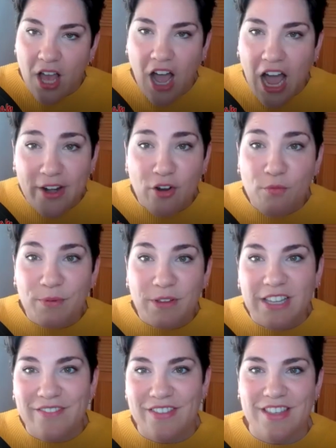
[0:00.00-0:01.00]
I don't
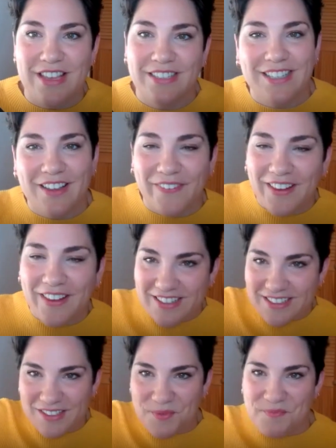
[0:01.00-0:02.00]
believe in this. I feel like
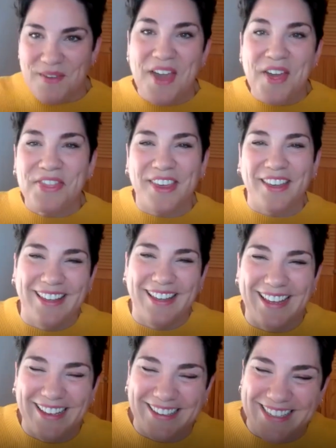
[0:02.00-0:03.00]
this is a myth
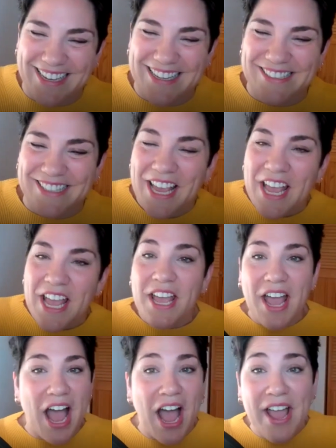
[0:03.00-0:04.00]
because
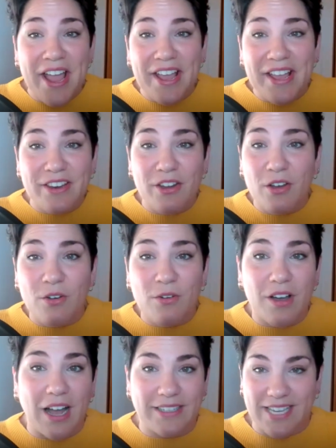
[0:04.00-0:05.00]
a
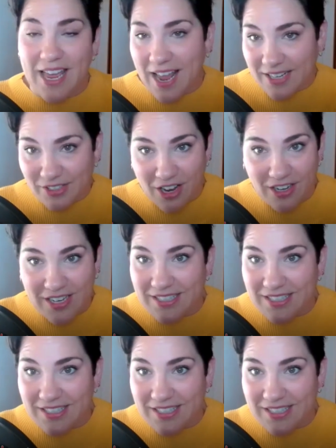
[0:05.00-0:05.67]
TEDx talk is